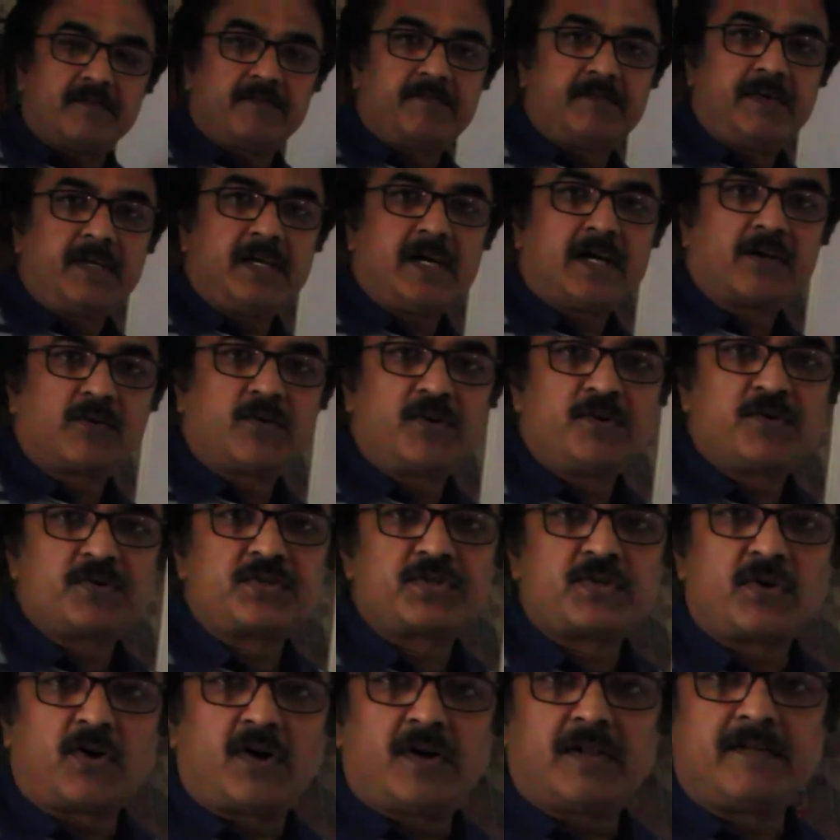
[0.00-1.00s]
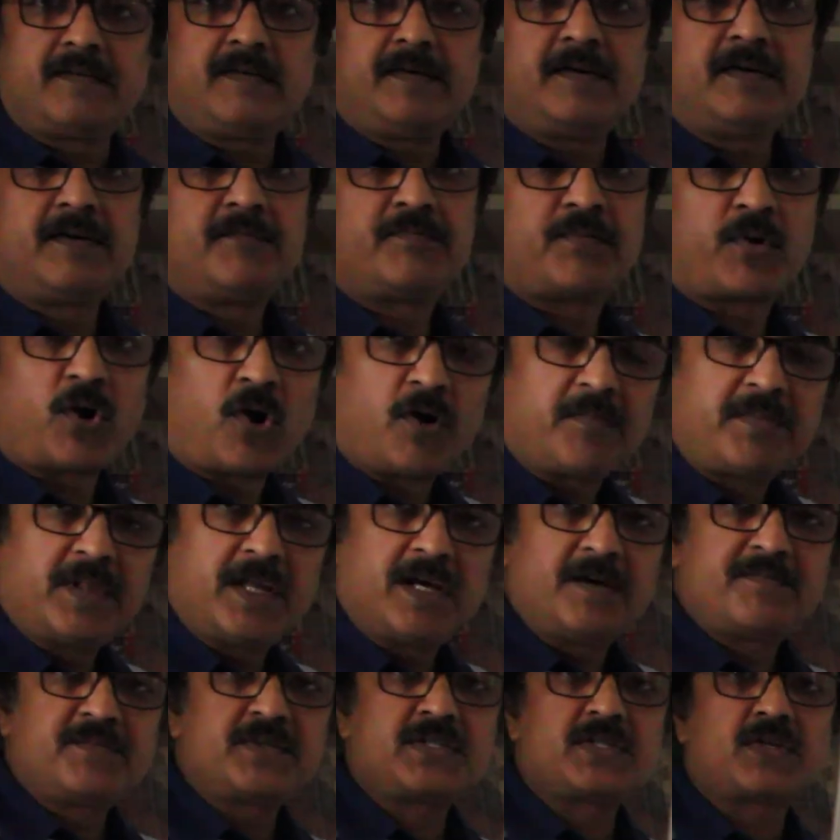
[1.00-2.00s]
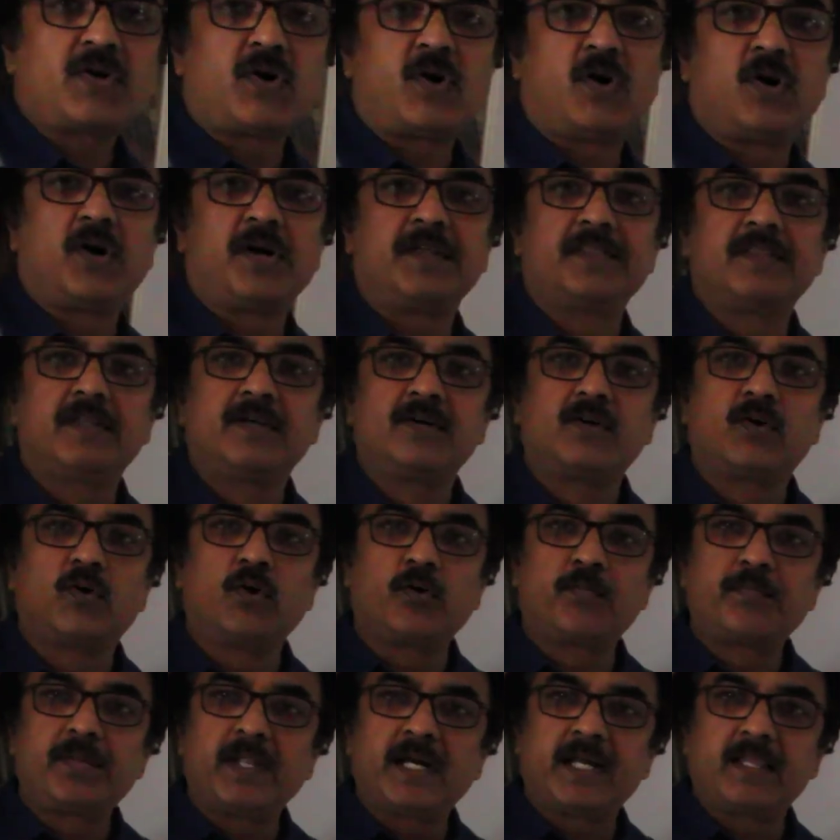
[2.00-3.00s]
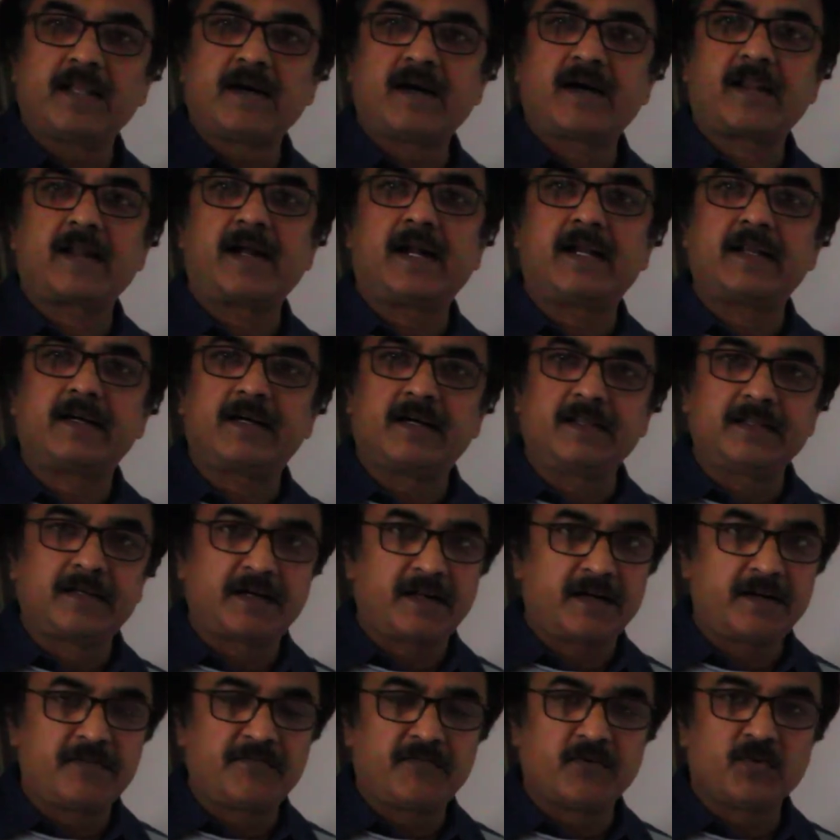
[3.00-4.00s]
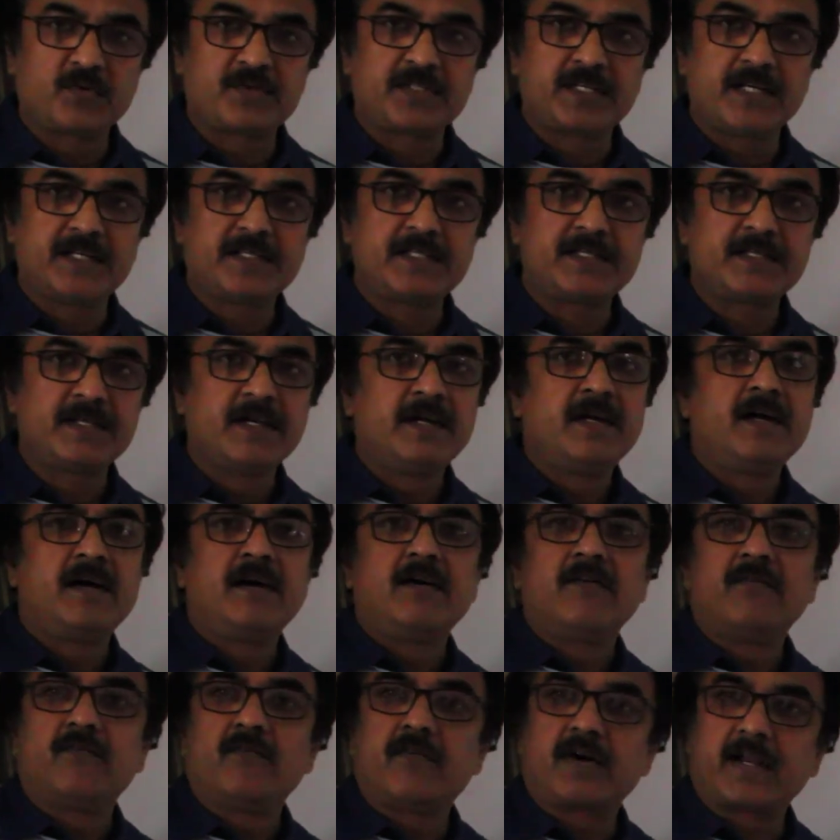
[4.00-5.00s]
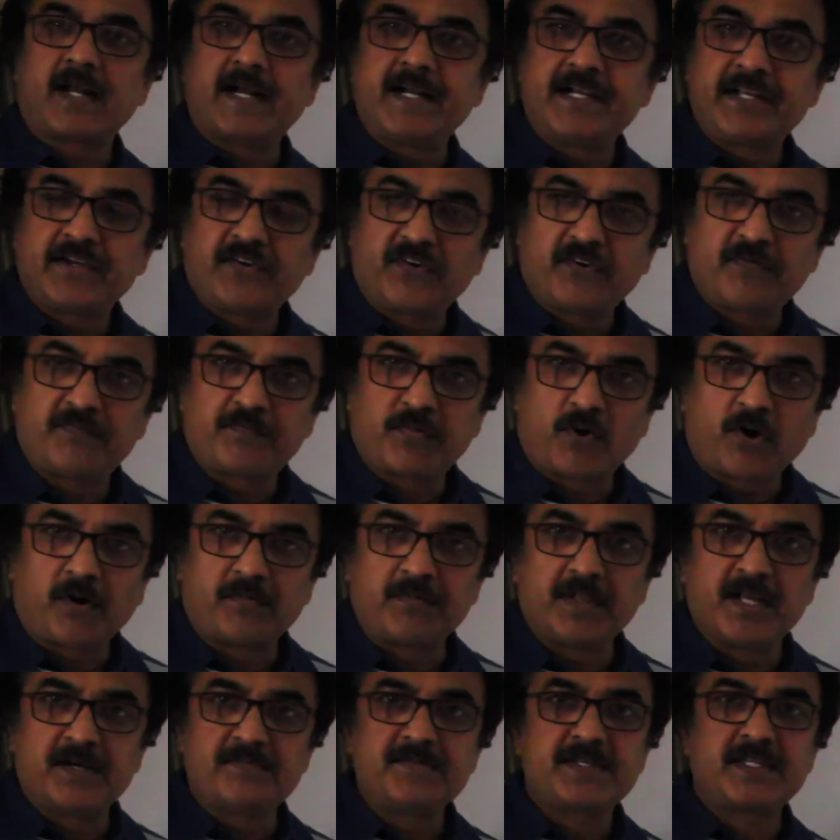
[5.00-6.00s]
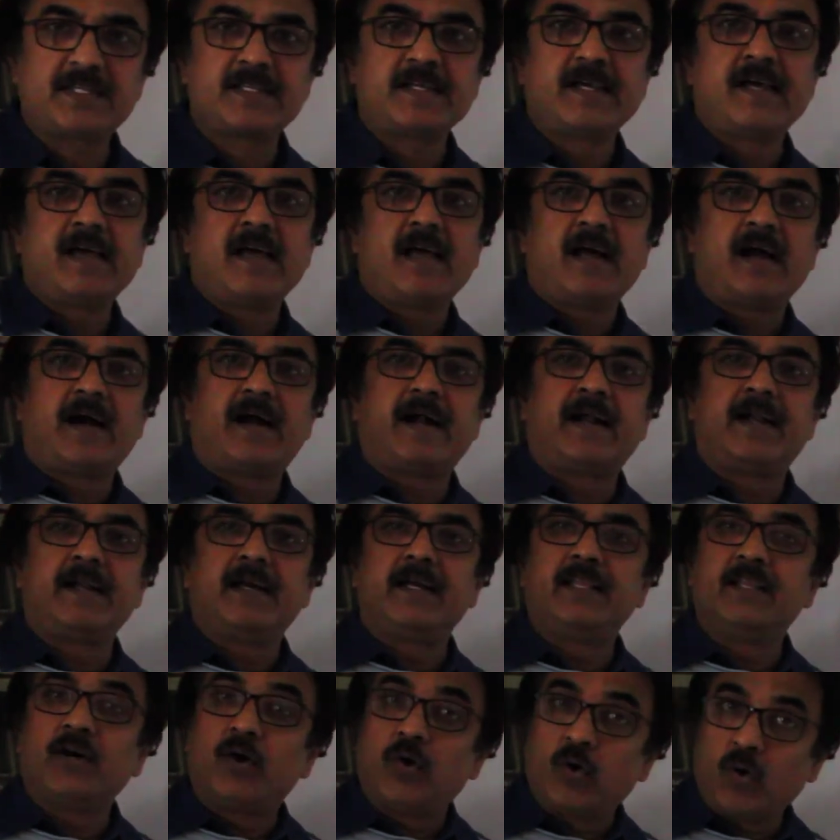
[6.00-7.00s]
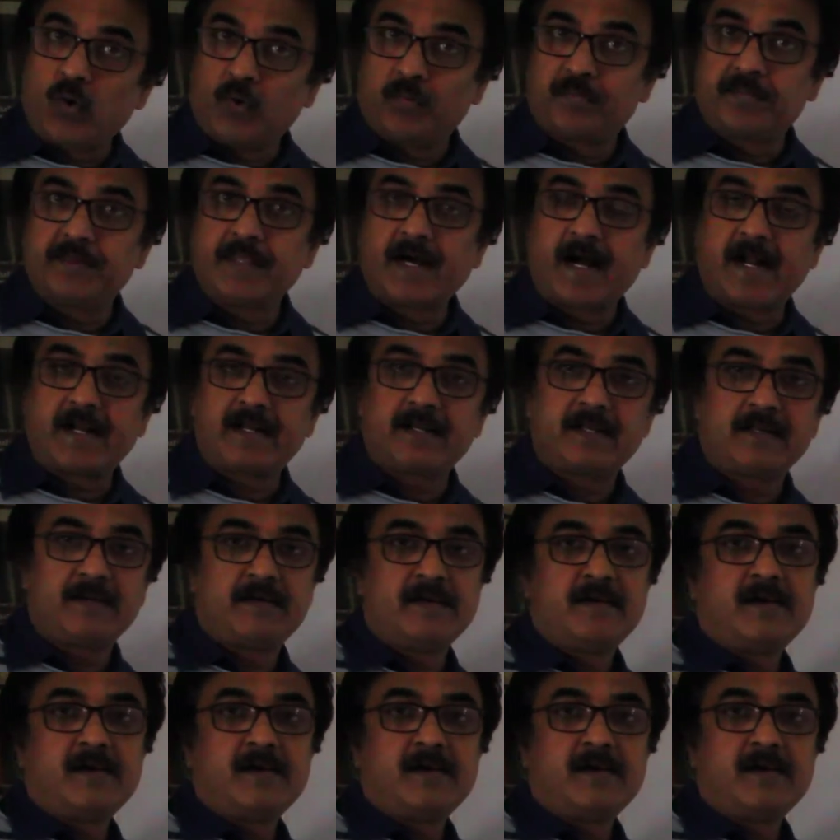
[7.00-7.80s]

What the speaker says: We are going to solve problems on coplanar and concurrent forces, variety of problems, and in the hope that